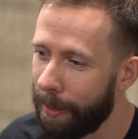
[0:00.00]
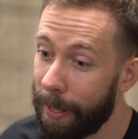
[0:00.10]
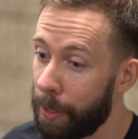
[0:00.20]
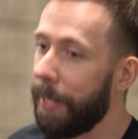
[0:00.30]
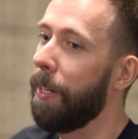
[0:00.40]
And
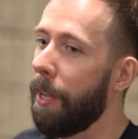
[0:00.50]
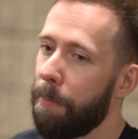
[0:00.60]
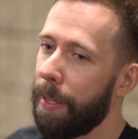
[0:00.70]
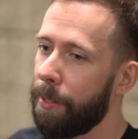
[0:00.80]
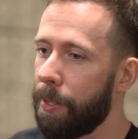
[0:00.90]
then suddenly I
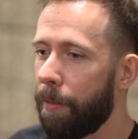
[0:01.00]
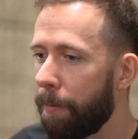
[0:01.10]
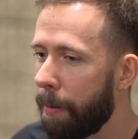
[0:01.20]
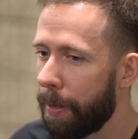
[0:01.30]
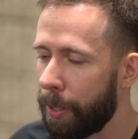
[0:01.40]
played some of
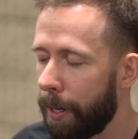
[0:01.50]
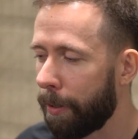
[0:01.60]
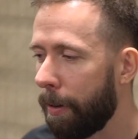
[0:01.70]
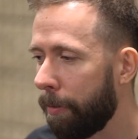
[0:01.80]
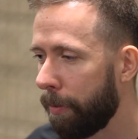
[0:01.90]
my best
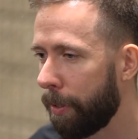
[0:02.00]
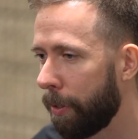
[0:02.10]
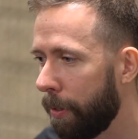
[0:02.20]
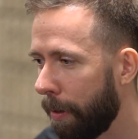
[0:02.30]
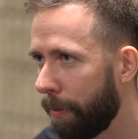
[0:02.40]
StarCraft,
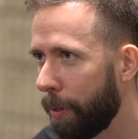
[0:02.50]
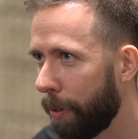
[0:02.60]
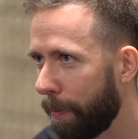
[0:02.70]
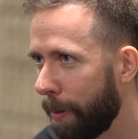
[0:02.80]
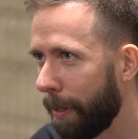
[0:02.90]
which definitely
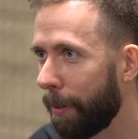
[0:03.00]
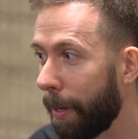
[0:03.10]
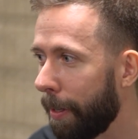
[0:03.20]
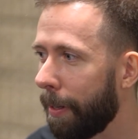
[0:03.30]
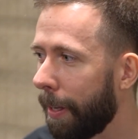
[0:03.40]
taught me,
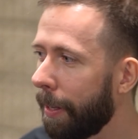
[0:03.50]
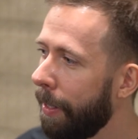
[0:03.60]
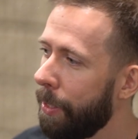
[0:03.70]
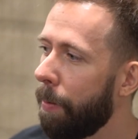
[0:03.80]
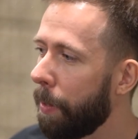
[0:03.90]
okay, like
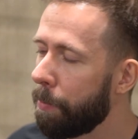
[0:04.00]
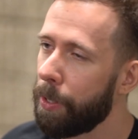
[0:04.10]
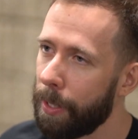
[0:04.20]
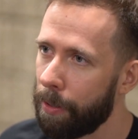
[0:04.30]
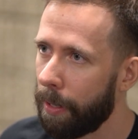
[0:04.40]
sometimes
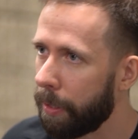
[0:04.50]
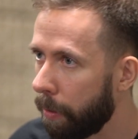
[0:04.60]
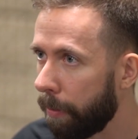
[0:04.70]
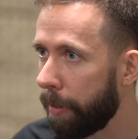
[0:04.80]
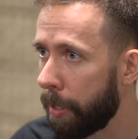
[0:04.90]
you need to let
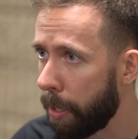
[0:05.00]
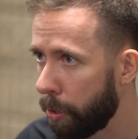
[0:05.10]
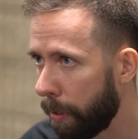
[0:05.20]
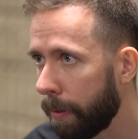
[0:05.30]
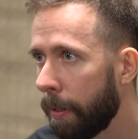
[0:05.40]
go of the tension.